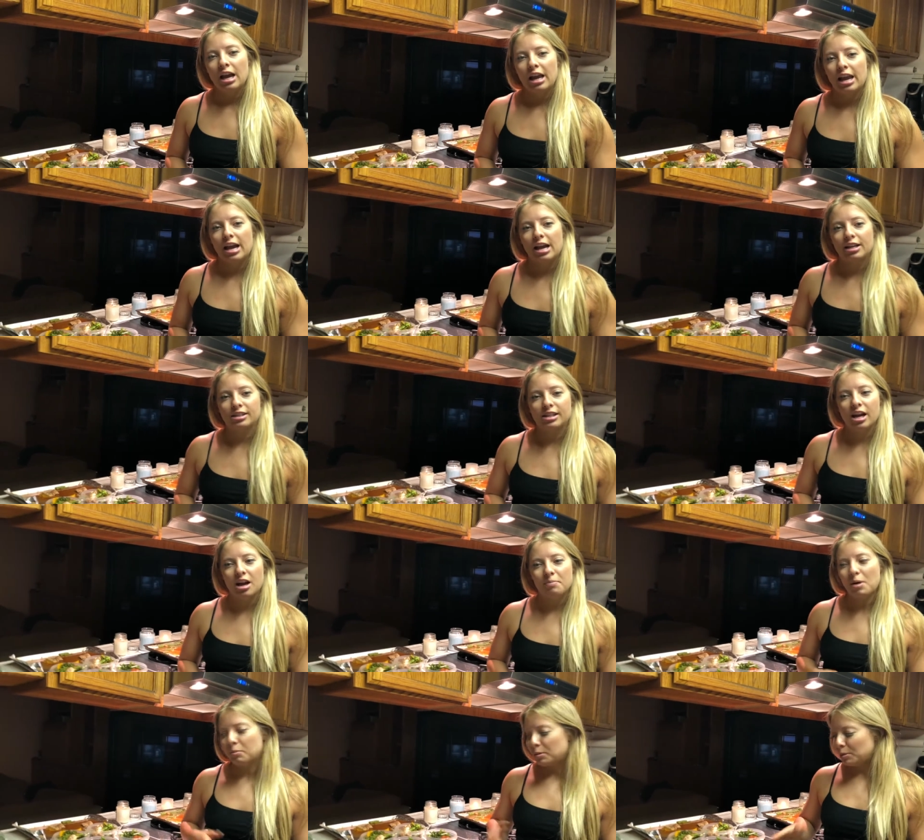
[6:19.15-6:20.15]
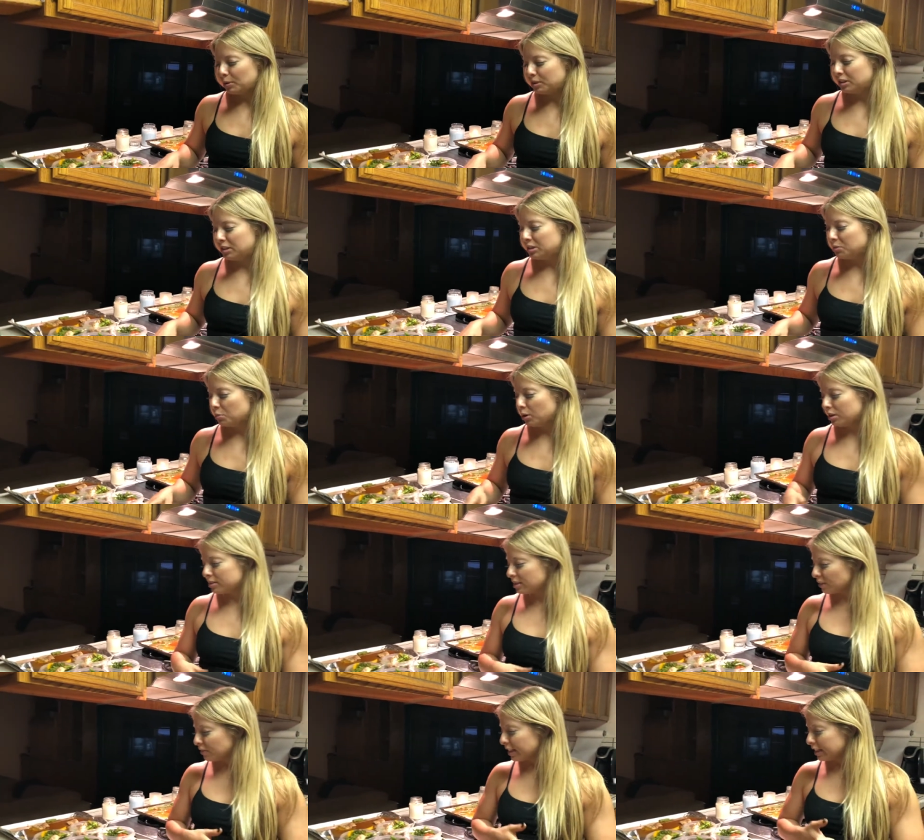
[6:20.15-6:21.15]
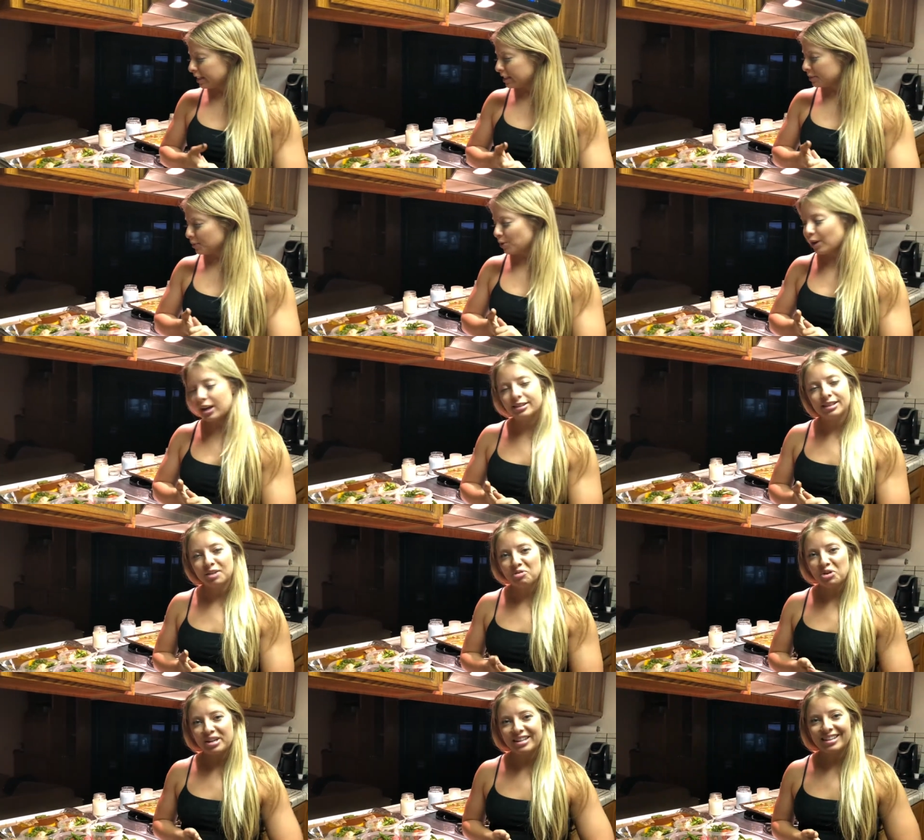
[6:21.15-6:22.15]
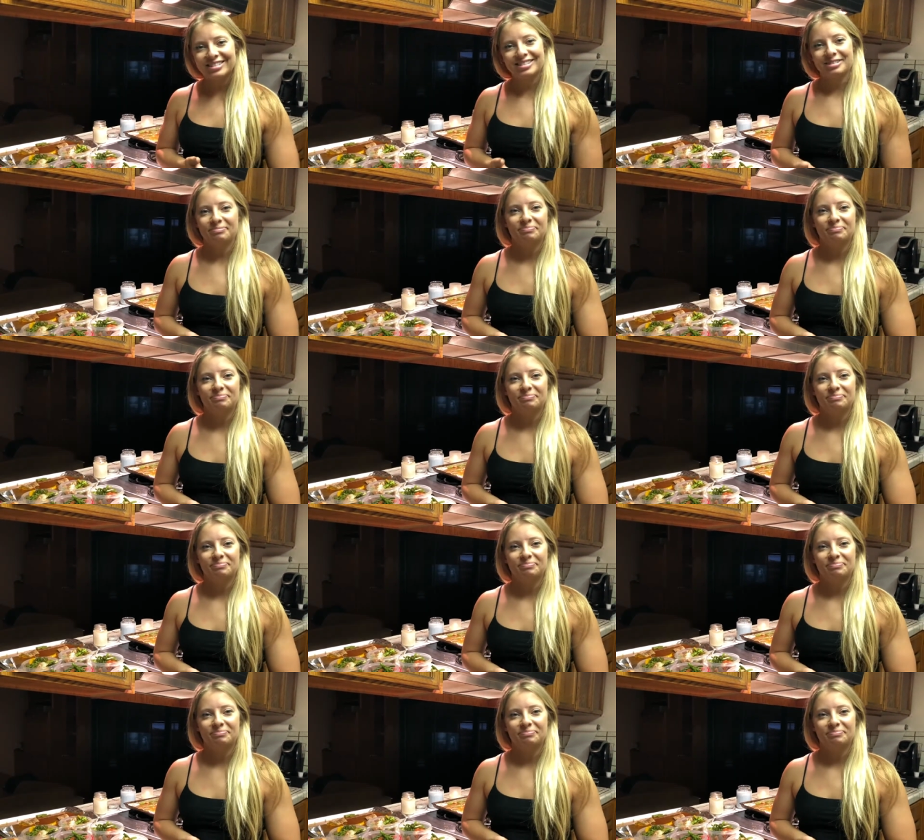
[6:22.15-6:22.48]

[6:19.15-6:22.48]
And I'll be posting some more stuff like this for you guys to give you ideas.